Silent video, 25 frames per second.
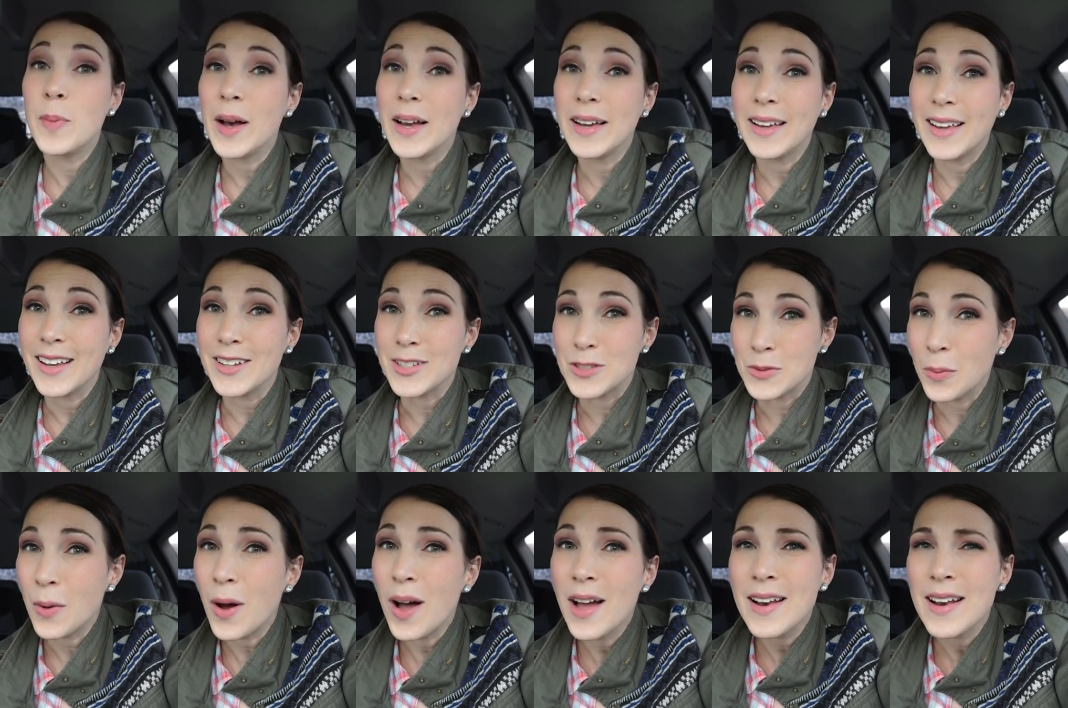but
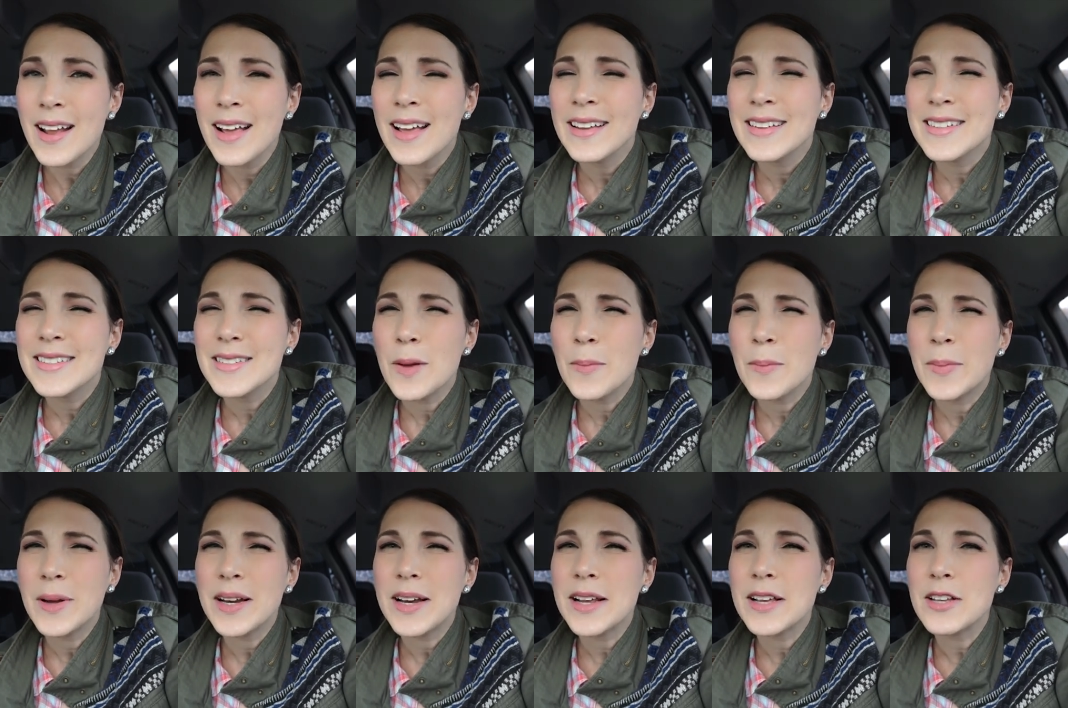guess what?
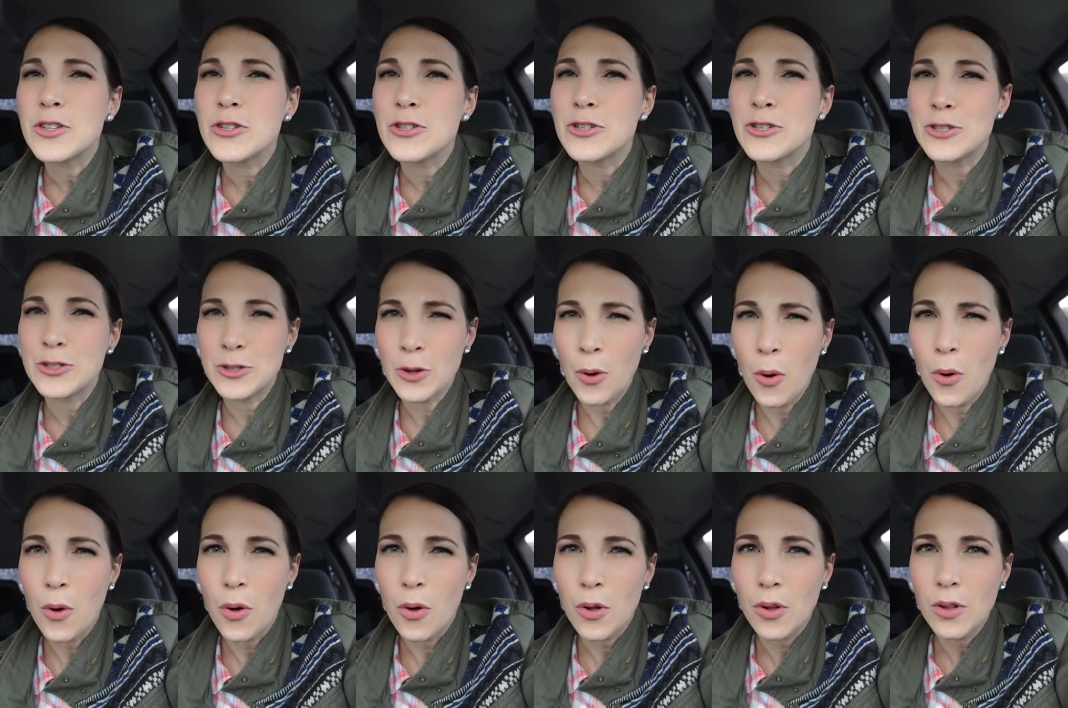Somebody
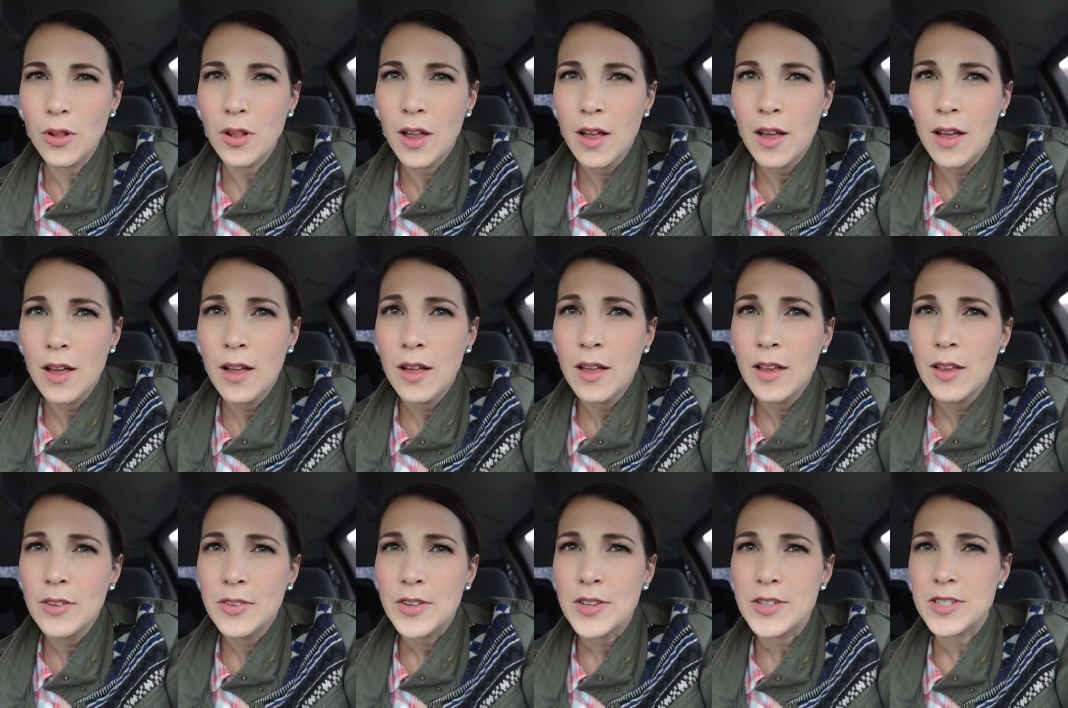stole
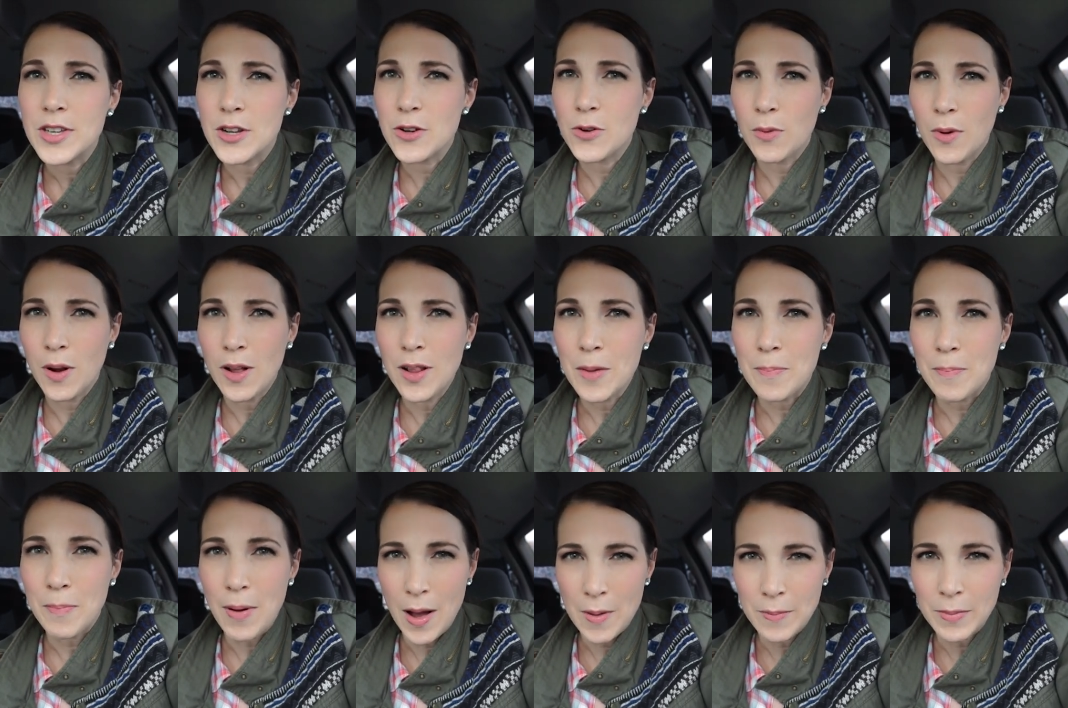the
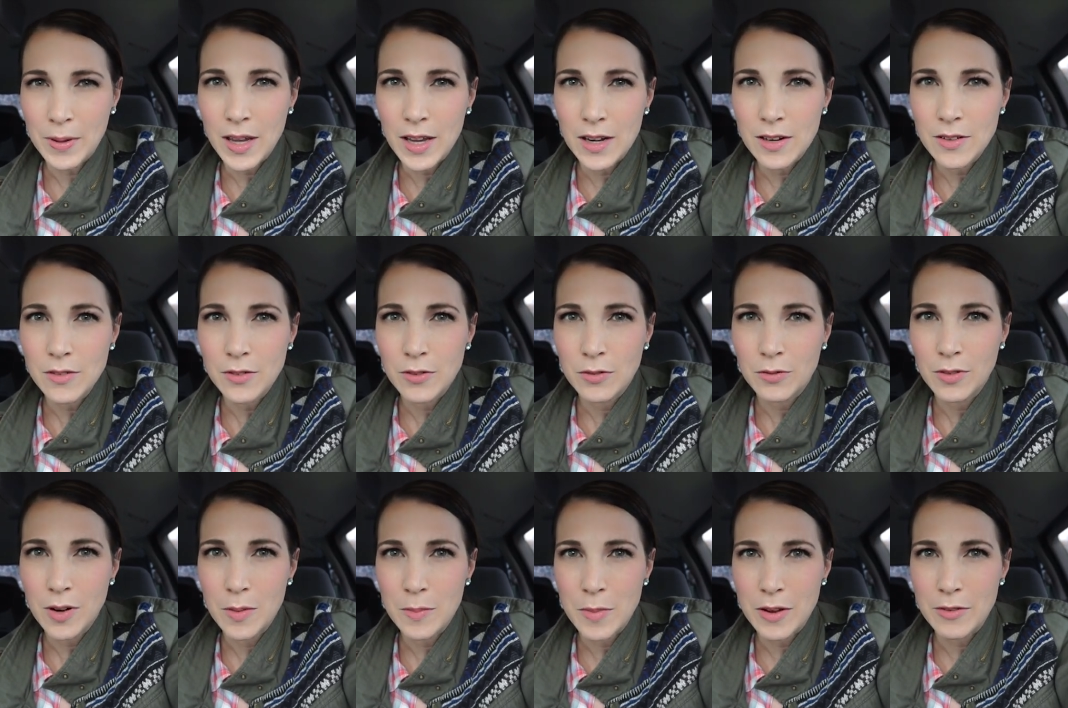Cinderella pumpkin
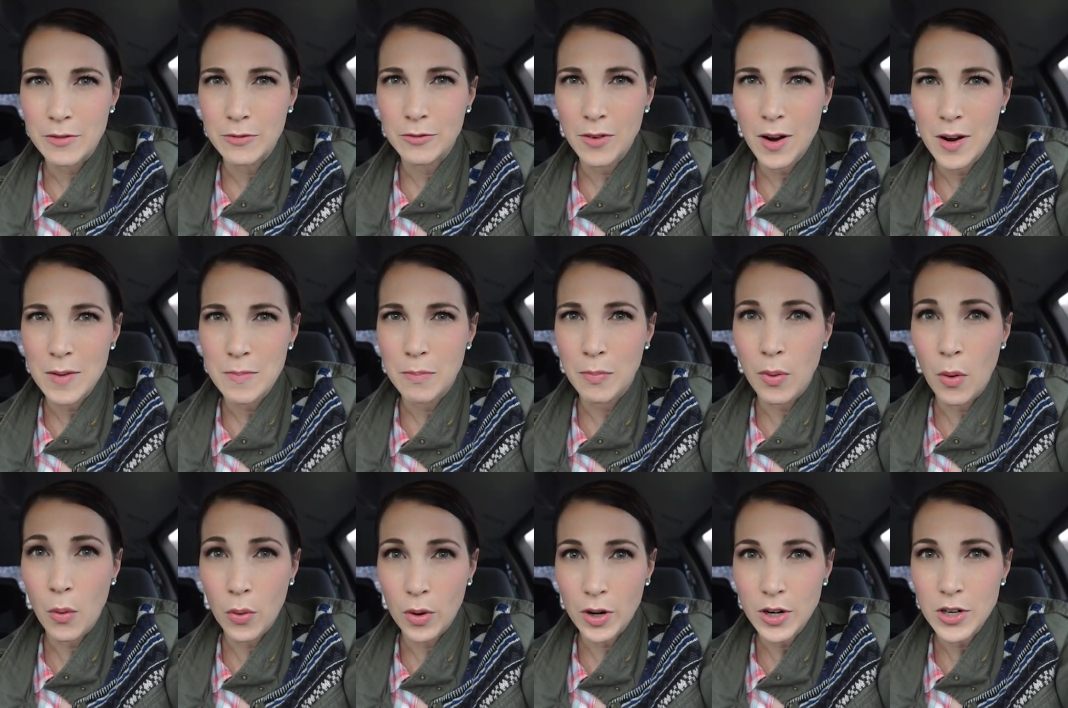from my front
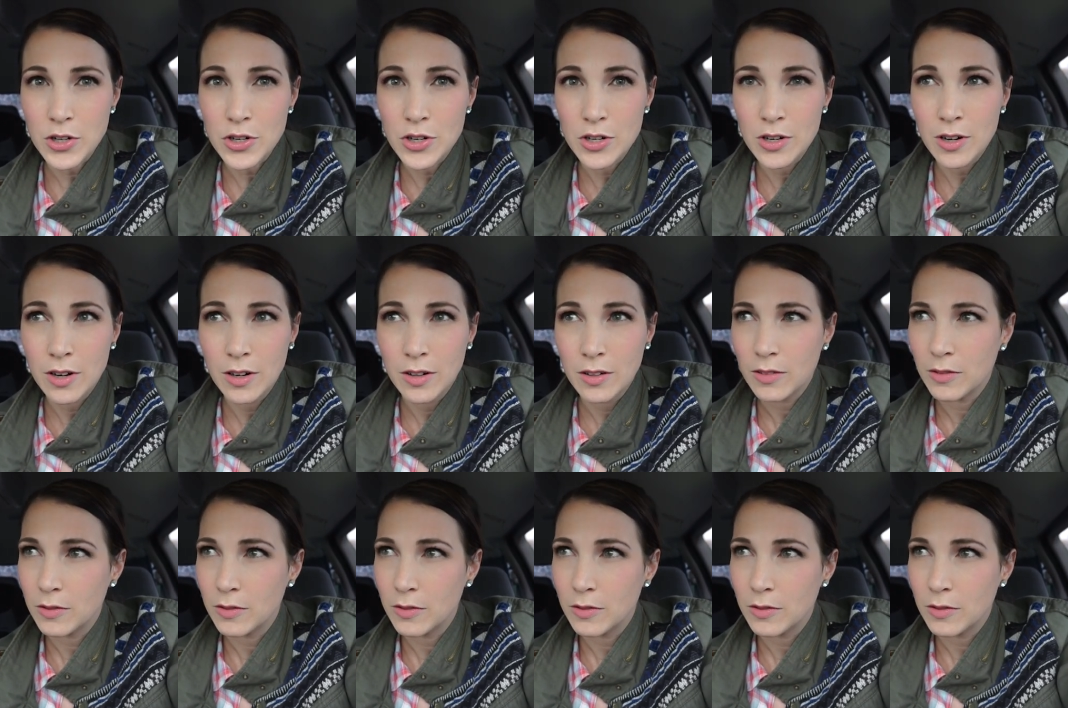porch.